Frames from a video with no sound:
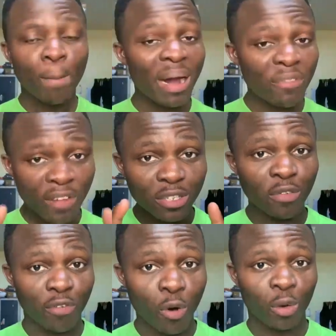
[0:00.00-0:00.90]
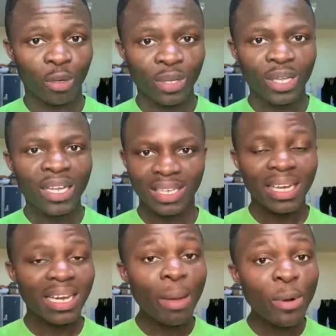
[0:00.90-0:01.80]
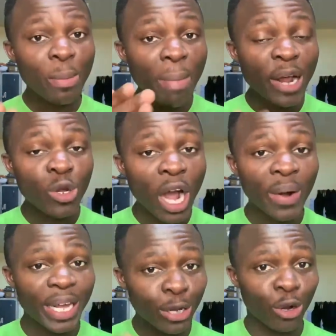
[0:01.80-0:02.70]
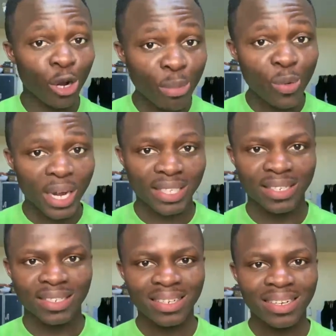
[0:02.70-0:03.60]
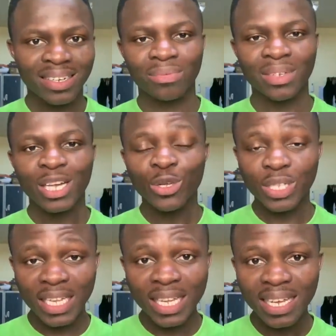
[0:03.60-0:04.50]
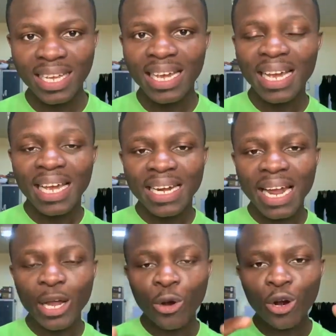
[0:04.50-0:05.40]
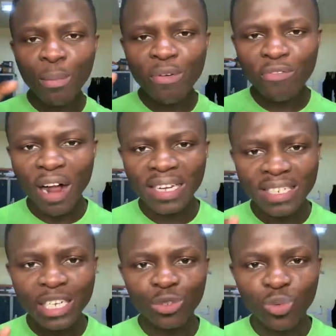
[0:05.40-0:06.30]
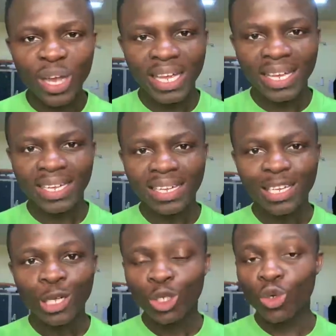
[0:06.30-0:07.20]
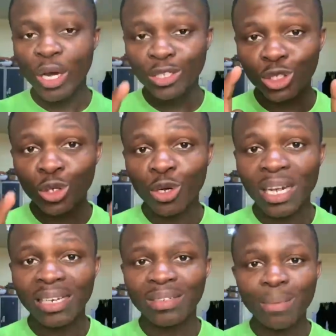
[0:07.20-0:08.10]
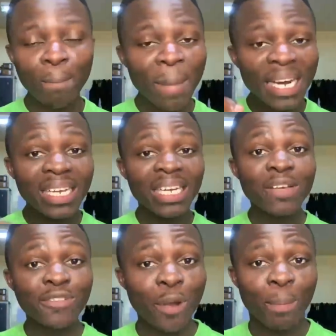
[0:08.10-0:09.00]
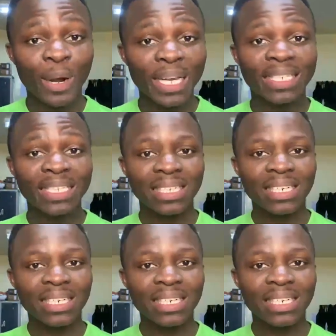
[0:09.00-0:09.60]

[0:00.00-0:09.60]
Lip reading: But first of all, let me remind you how the economy works. You see, the economy finds its way to ensure that money leaves your pocket